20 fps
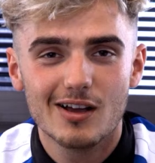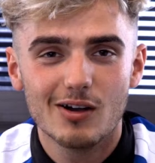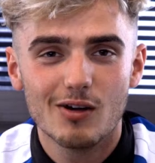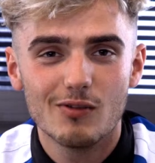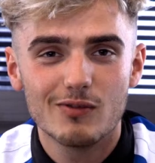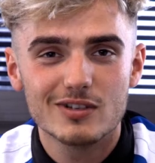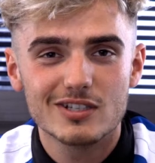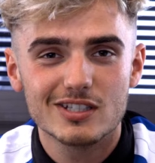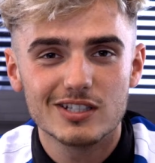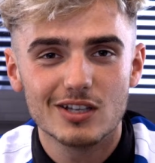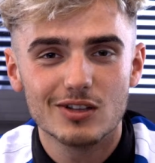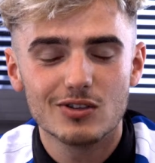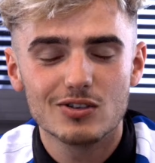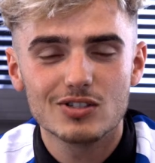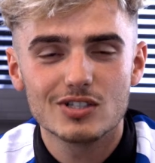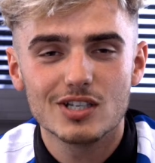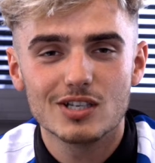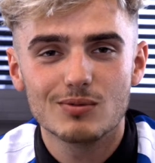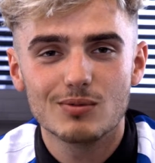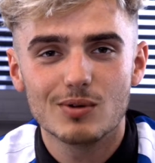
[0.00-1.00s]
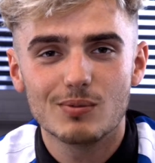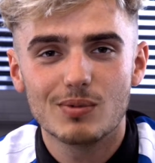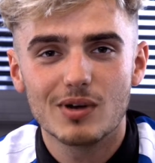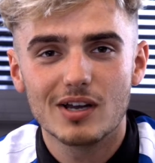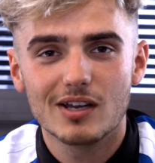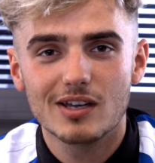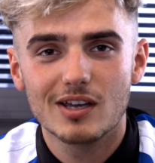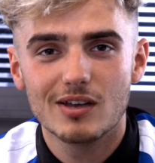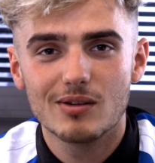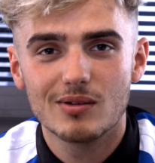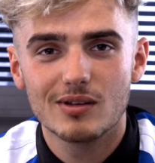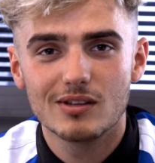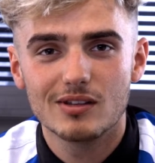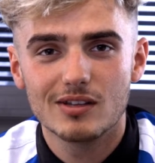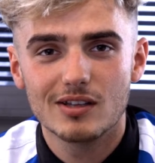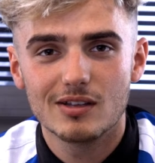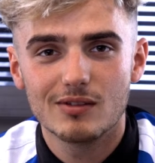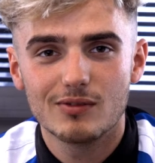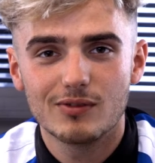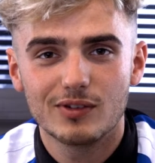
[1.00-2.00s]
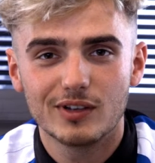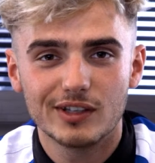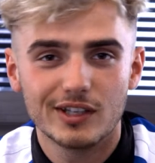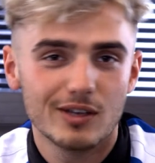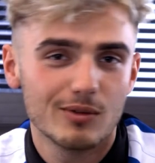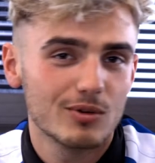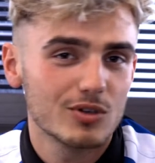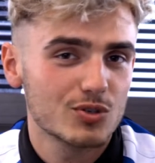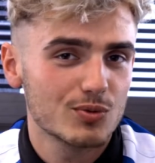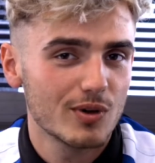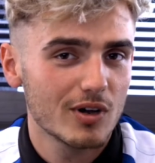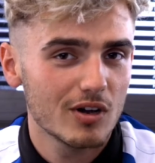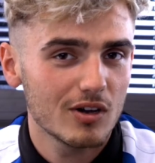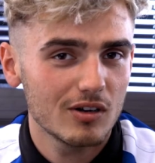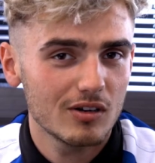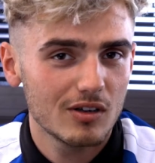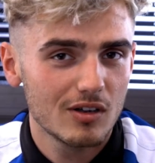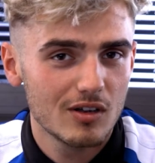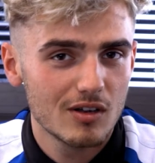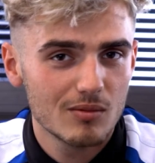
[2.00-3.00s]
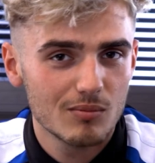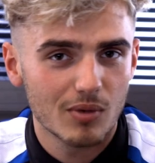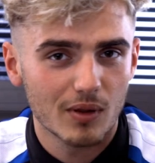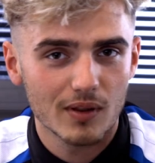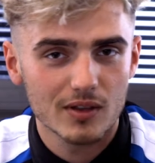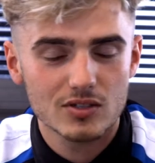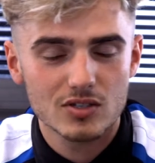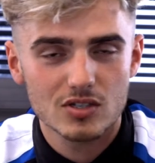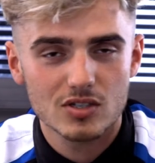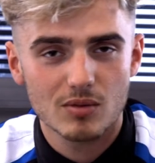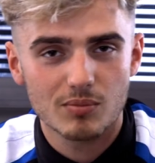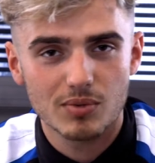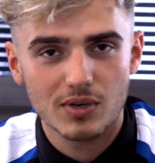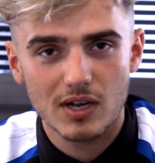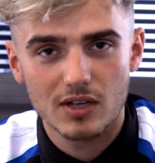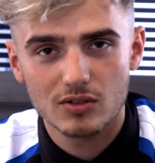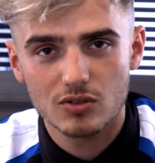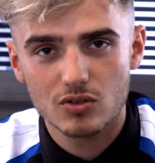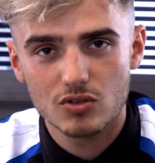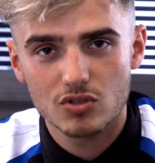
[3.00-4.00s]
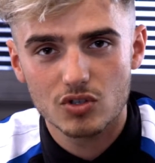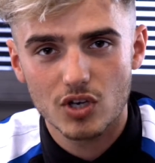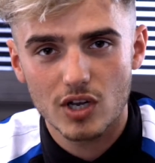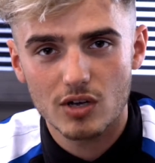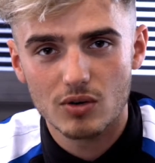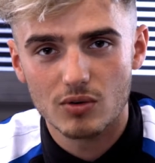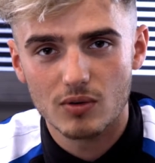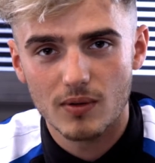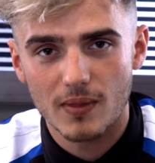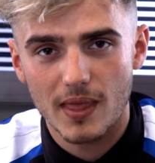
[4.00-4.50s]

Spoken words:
Obviously looks like we're back out in the Infiniti, which we are, but this is a brand new shell.